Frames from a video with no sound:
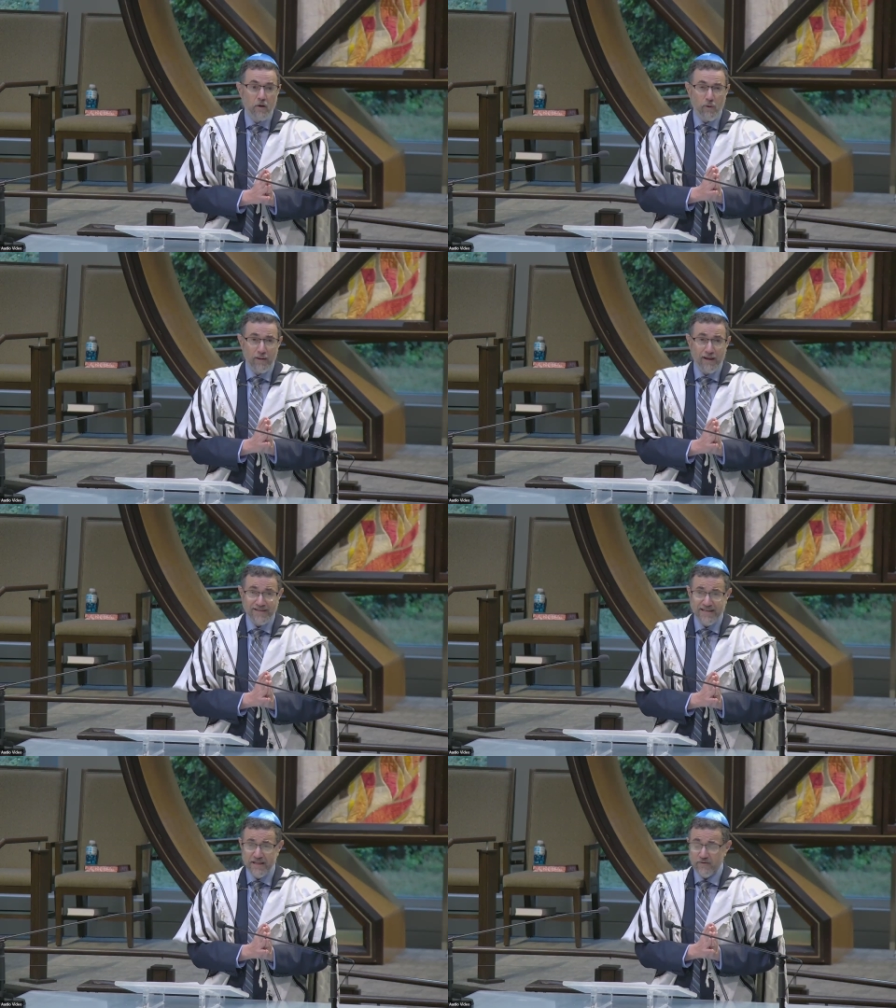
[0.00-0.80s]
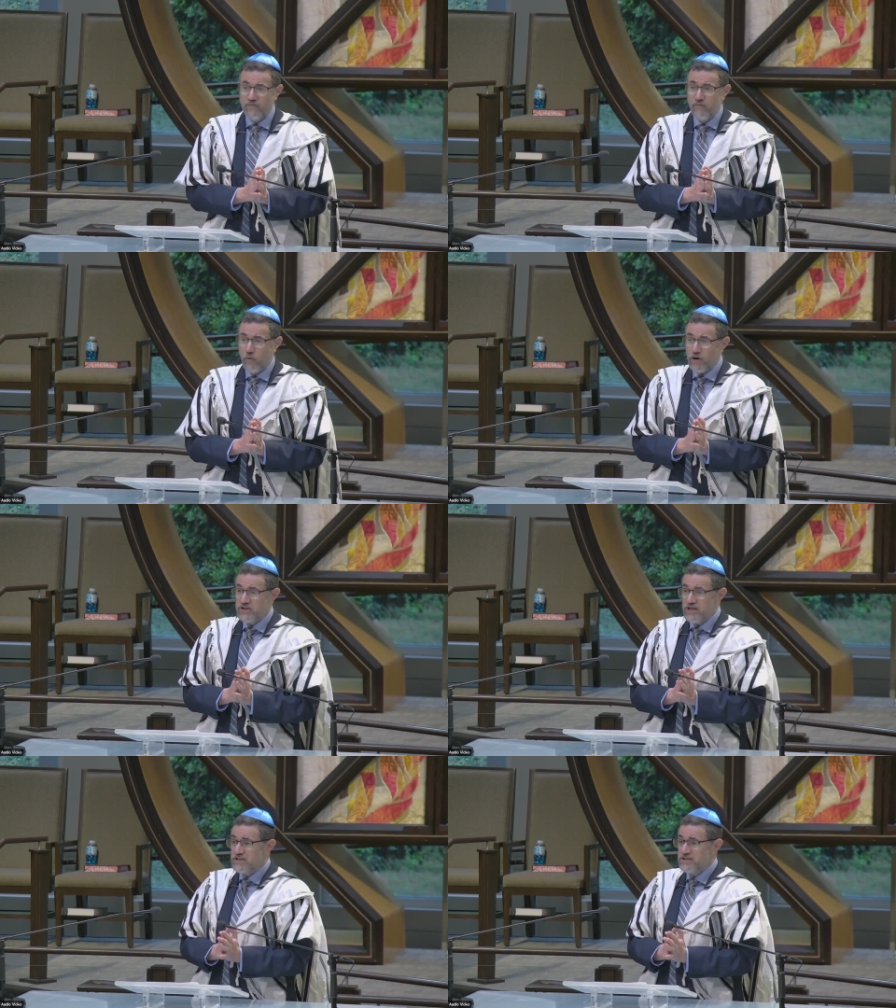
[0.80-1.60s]
Well, let's see, the Four
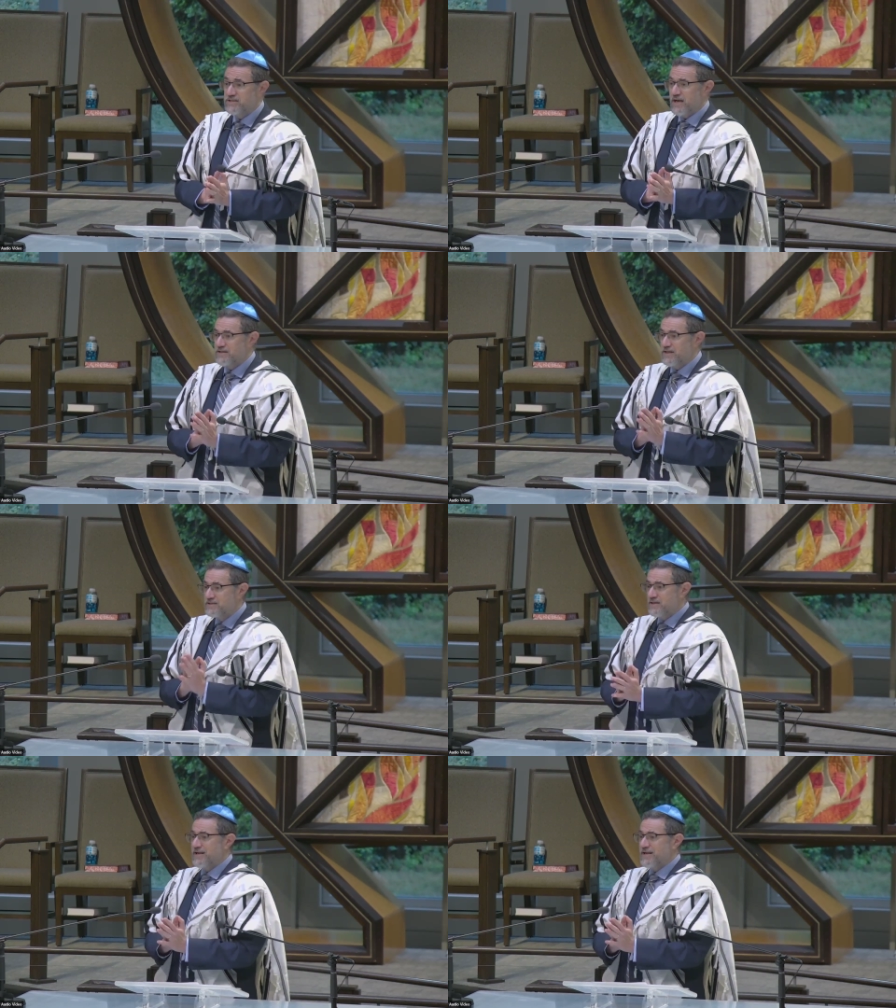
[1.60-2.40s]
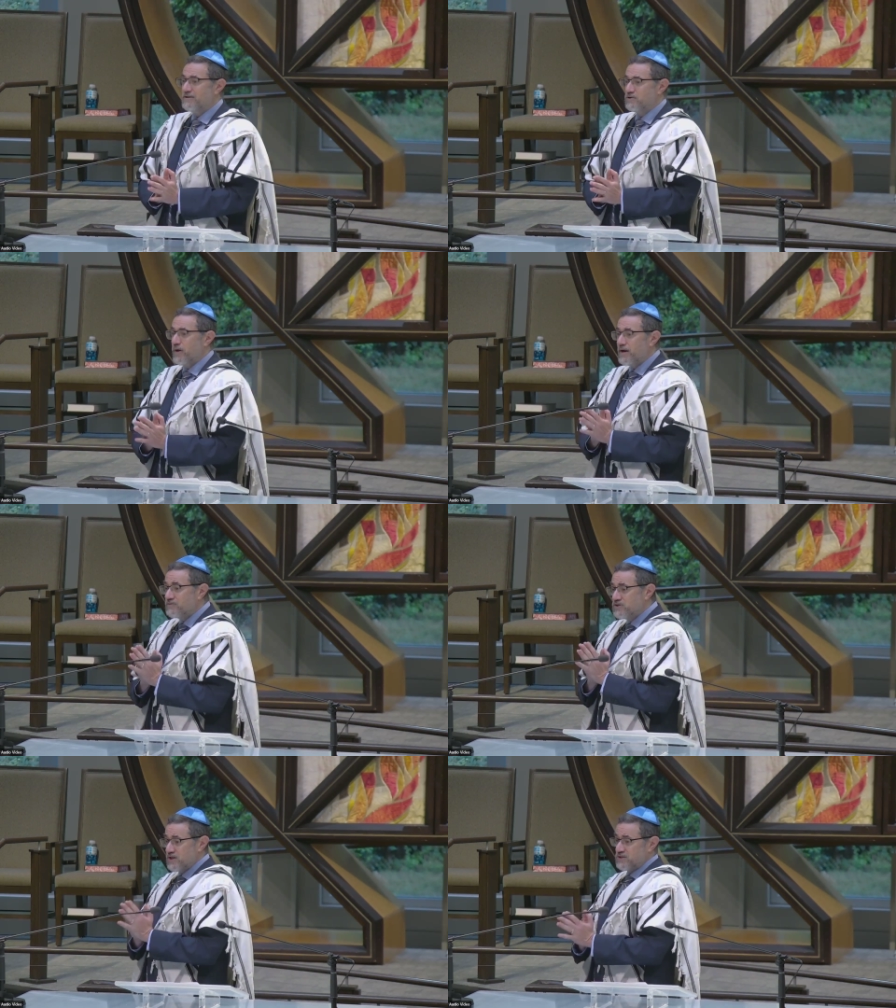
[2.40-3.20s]
Seasons has a discounted rate
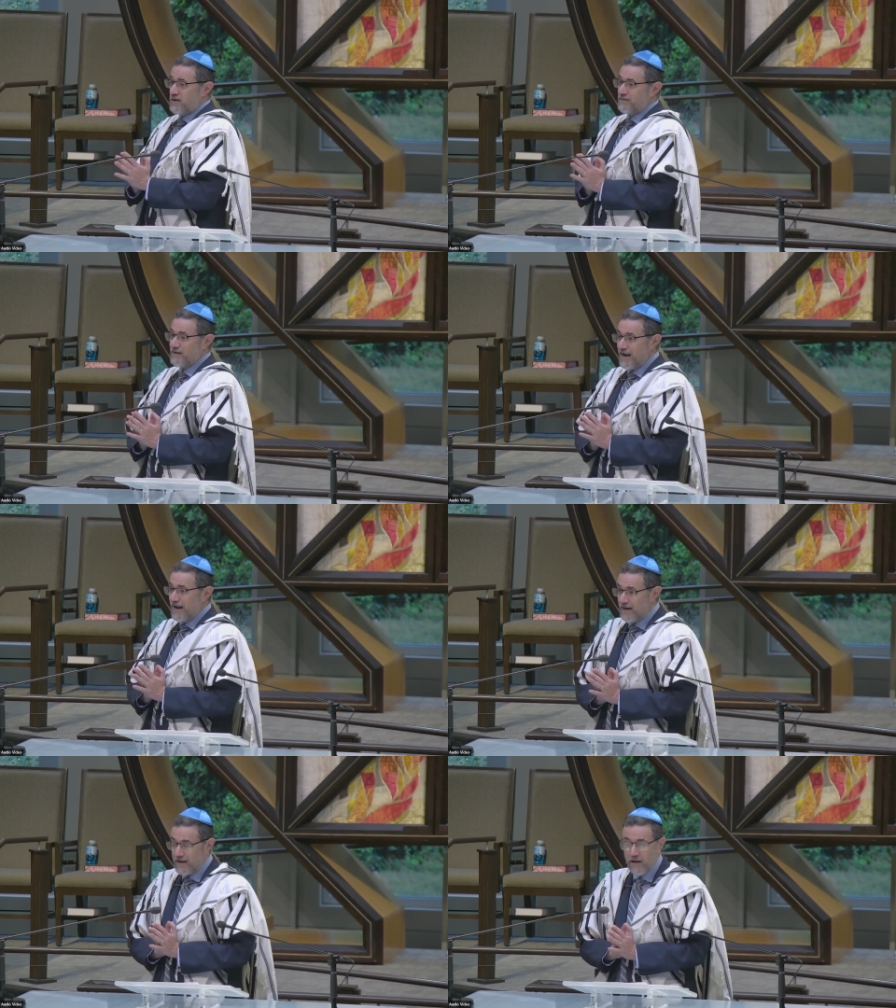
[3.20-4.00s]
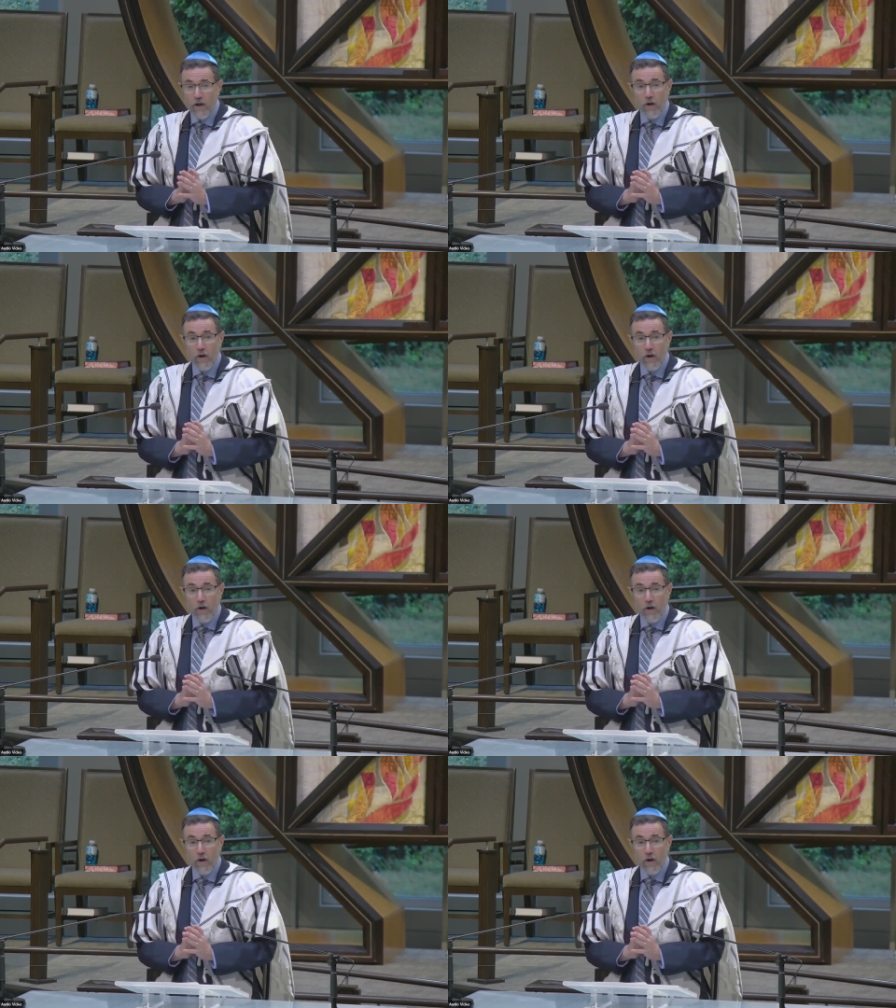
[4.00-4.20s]
of 680.